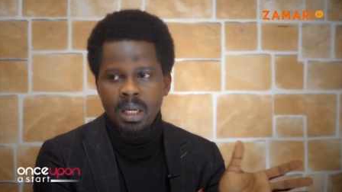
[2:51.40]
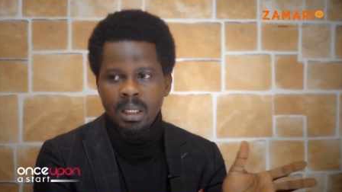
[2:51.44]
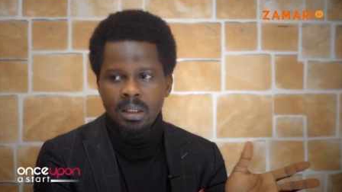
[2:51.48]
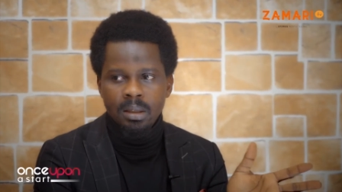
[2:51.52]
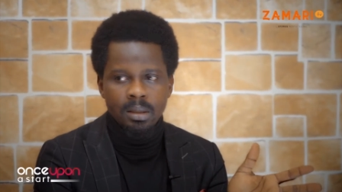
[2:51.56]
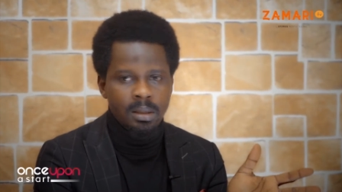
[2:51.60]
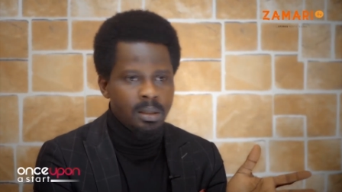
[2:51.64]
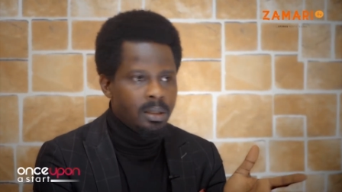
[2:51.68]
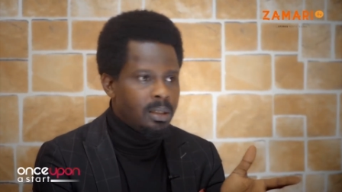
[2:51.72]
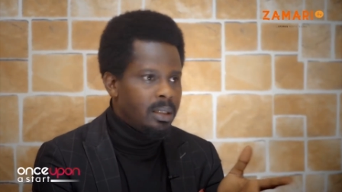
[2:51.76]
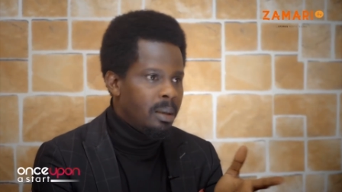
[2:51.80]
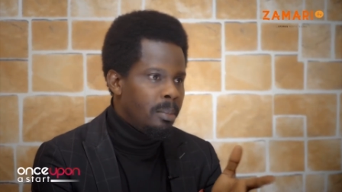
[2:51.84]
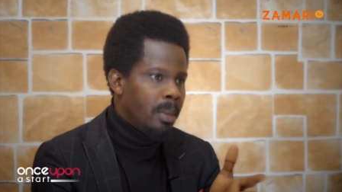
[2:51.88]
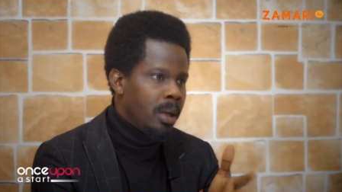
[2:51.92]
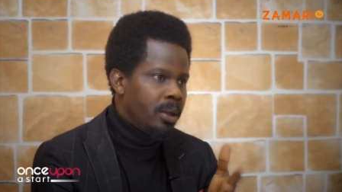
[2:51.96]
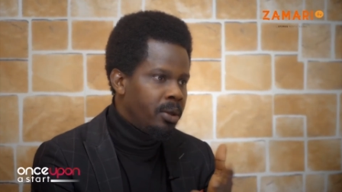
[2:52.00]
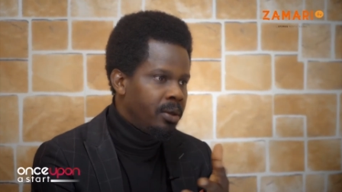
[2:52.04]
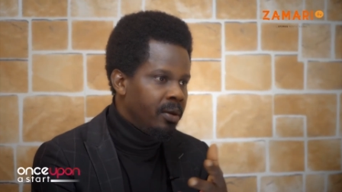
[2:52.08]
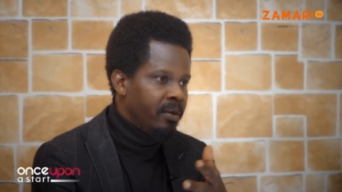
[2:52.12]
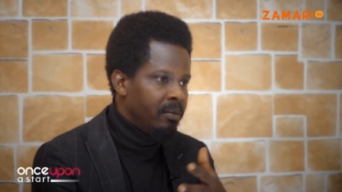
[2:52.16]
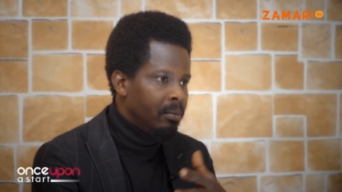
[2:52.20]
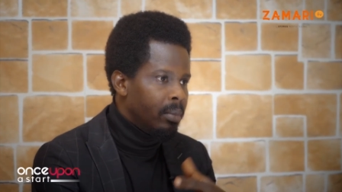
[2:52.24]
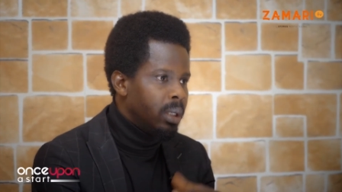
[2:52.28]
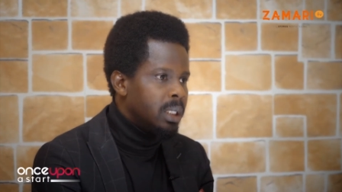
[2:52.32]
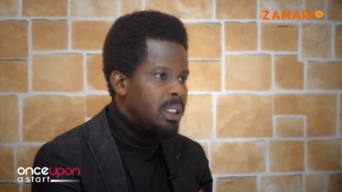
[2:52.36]
made this
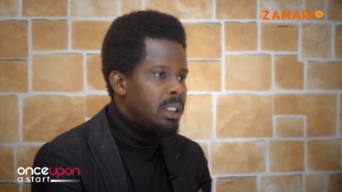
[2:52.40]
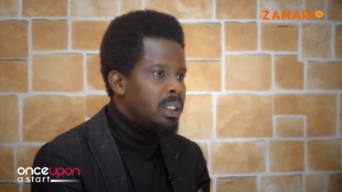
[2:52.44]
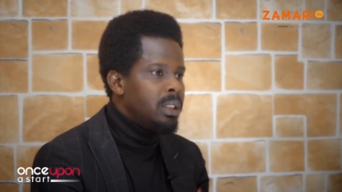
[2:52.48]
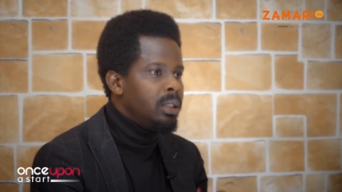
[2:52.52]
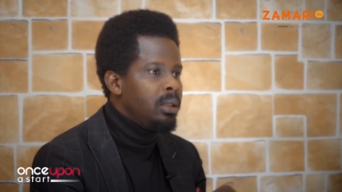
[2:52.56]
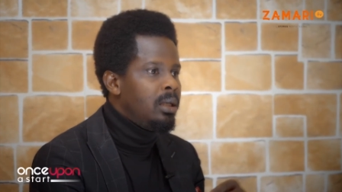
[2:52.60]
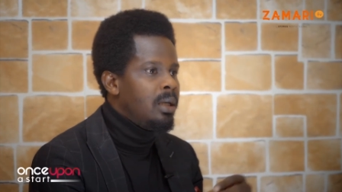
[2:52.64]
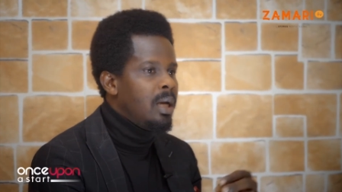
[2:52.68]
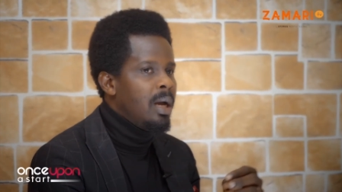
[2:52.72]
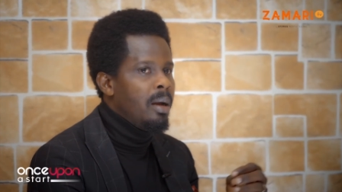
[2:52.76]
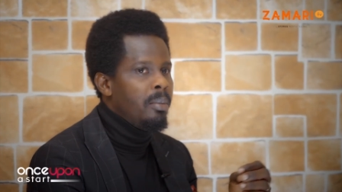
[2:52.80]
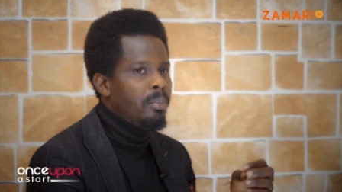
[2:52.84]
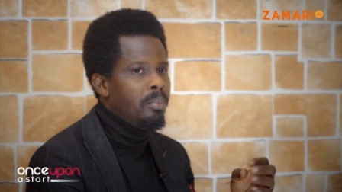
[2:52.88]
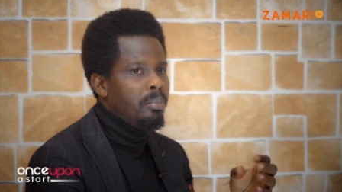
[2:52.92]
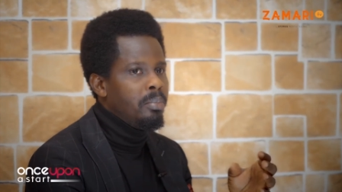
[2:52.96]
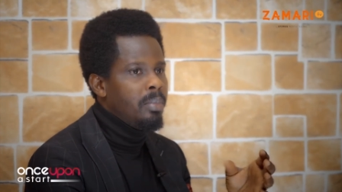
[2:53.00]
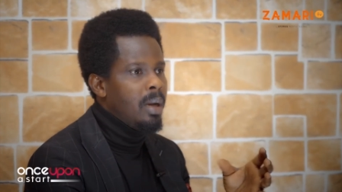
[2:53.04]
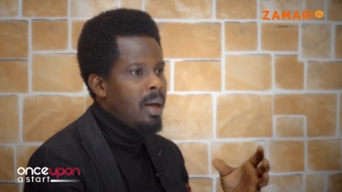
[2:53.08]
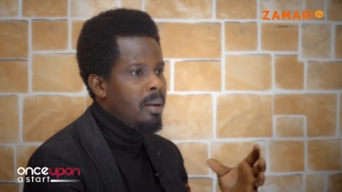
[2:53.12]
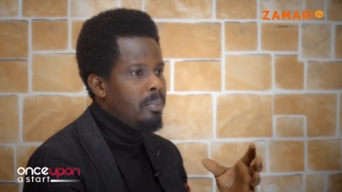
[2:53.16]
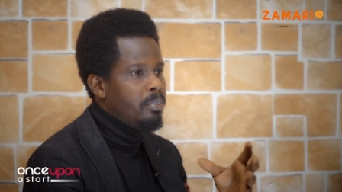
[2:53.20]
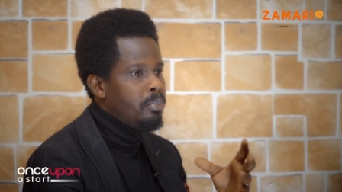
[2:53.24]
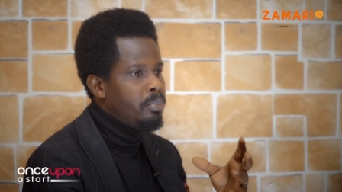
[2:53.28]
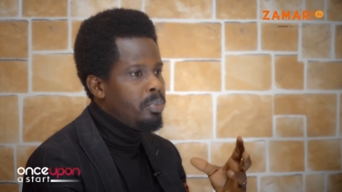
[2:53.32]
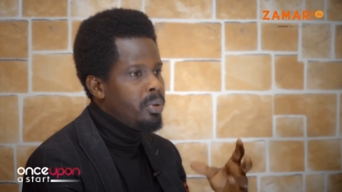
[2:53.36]
amount of money,
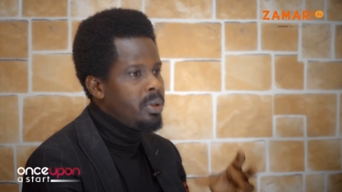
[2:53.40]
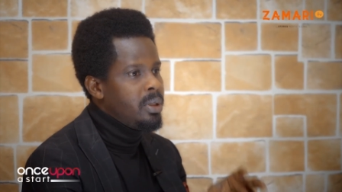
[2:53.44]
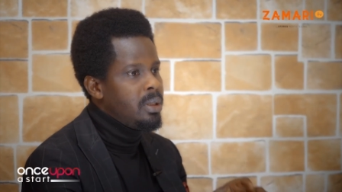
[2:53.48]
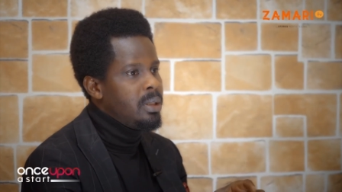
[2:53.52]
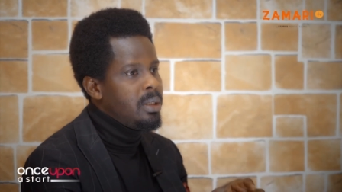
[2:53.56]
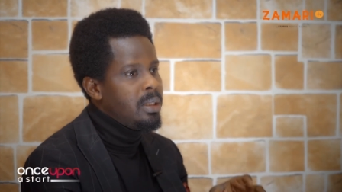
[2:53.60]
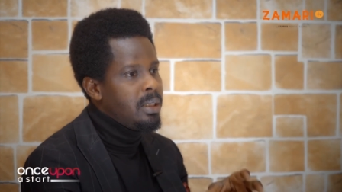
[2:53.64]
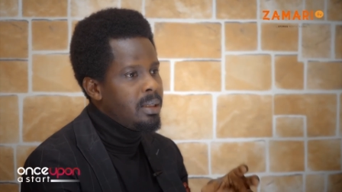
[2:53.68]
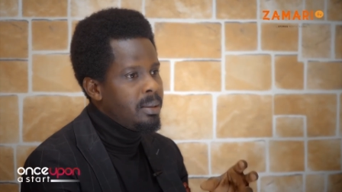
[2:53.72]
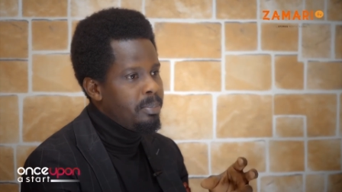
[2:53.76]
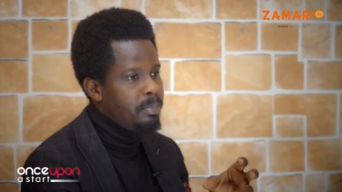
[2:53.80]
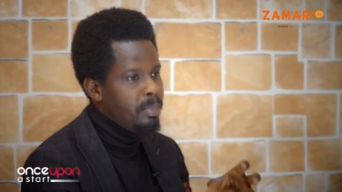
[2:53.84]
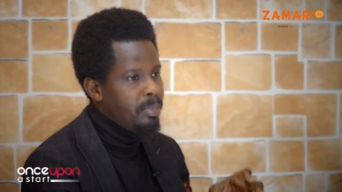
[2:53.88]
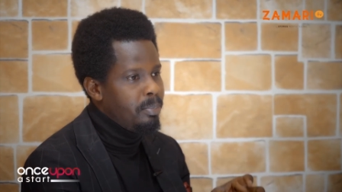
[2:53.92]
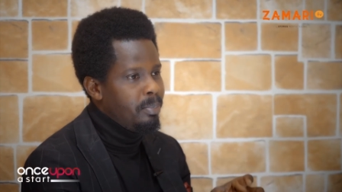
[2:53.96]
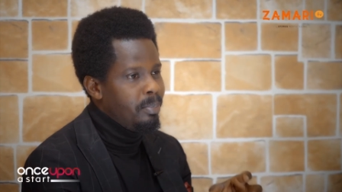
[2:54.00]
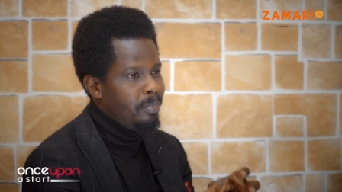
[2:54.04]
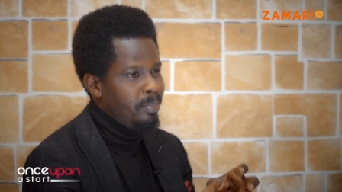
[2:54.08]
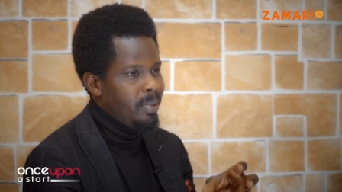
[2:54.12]
I'm putting this